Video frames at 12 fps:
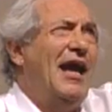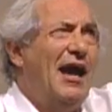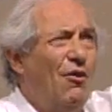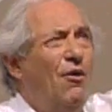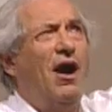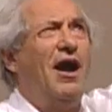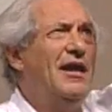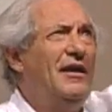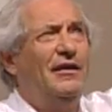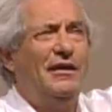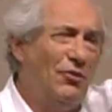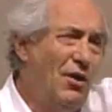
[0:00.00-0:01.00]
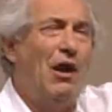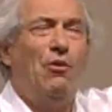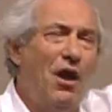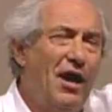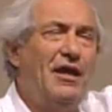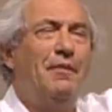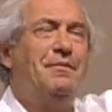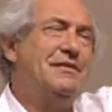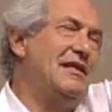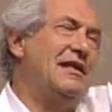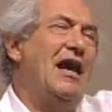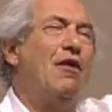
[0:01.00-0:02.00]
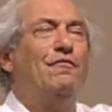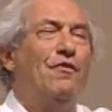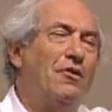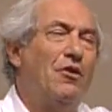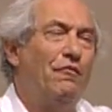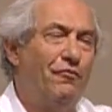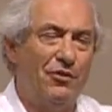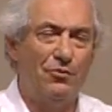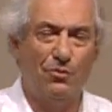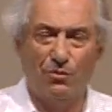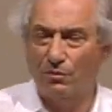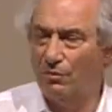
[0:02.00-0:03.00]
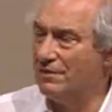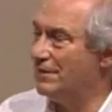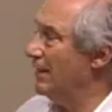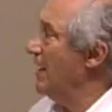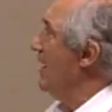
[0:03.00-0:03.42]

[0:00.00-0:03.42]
How high, you know, how high up is it? How far over it was it?